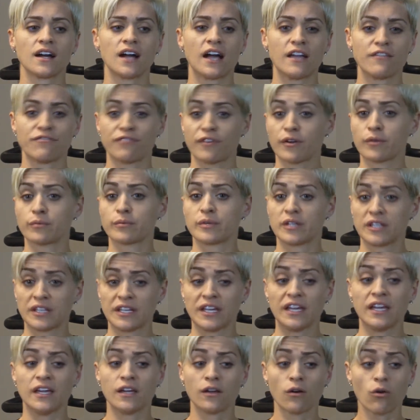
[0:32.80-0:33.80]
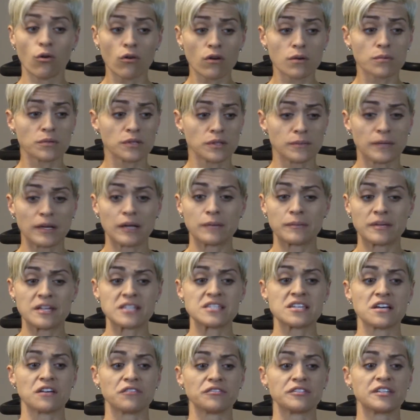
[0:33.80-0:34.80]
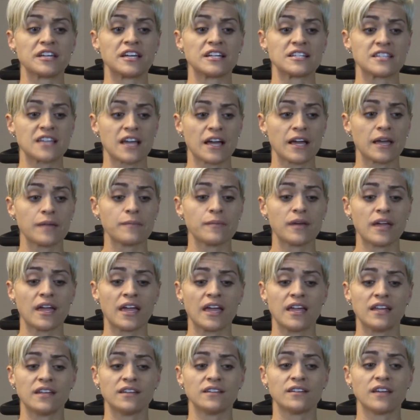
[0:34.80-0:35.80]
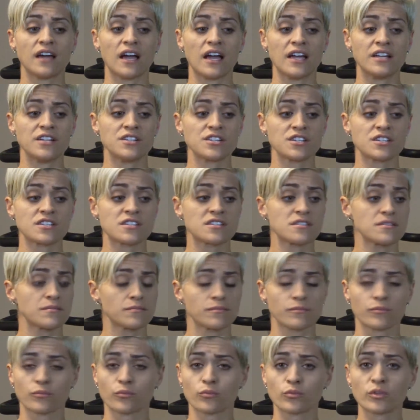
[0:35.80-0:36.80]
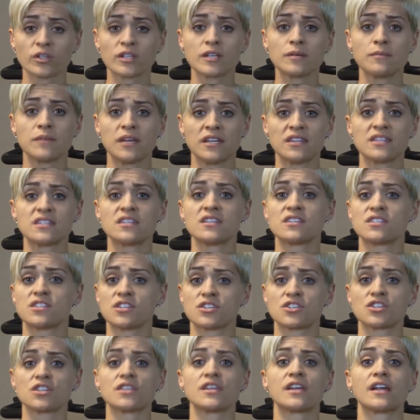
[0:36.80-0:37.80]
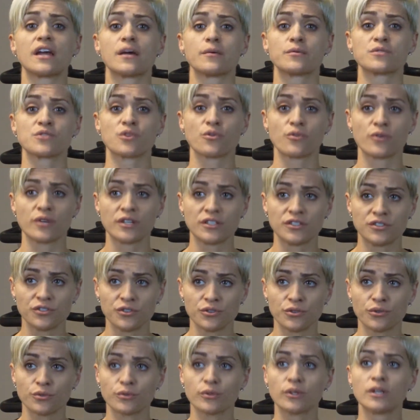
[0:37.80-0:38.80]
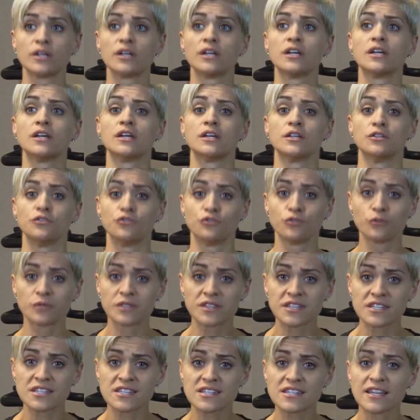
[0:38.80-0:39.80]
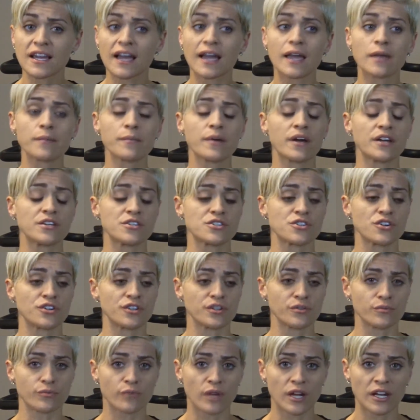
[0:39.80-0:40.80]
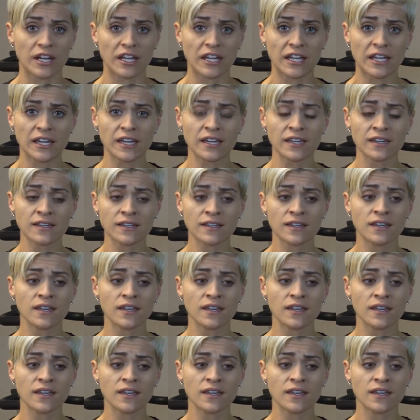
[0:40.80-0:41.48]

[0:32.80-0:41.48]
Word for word: I felt really horrible about myself at that time. And I just really made the decision that I was going to do it this time. I started running